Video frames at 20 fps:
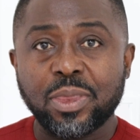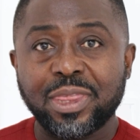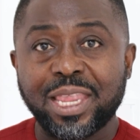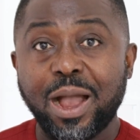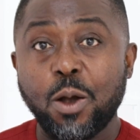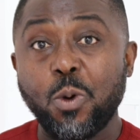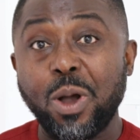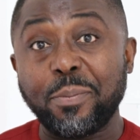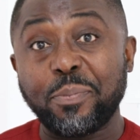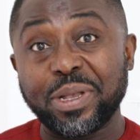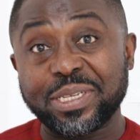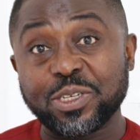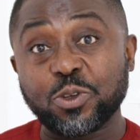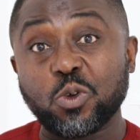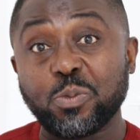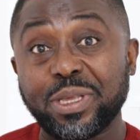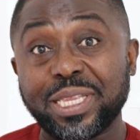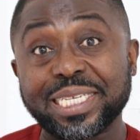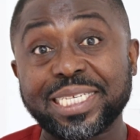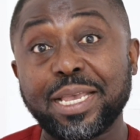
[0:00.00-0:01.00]
That 1 person
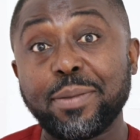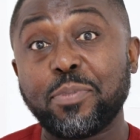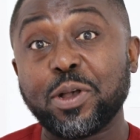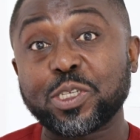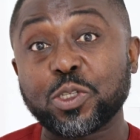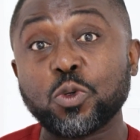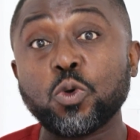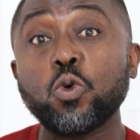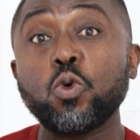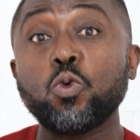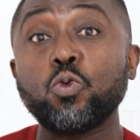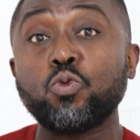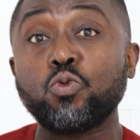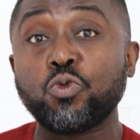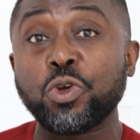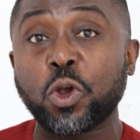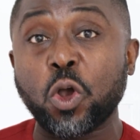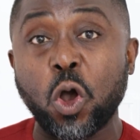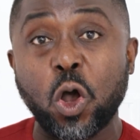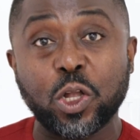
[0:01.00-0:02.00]
could be the same person who
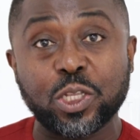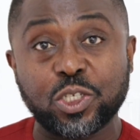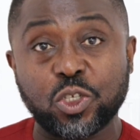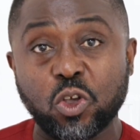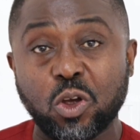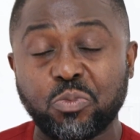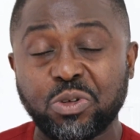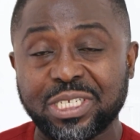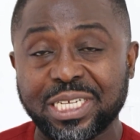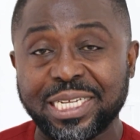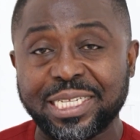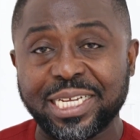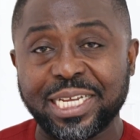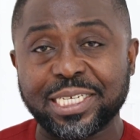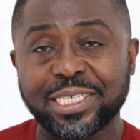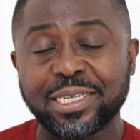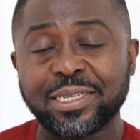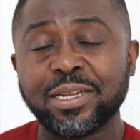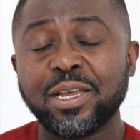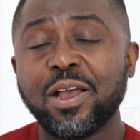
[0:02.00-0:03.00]
records your
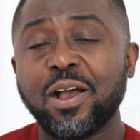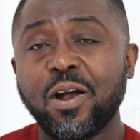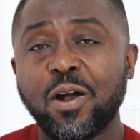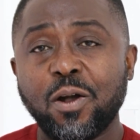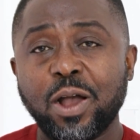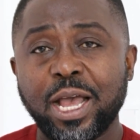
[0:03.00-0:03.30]
presentation.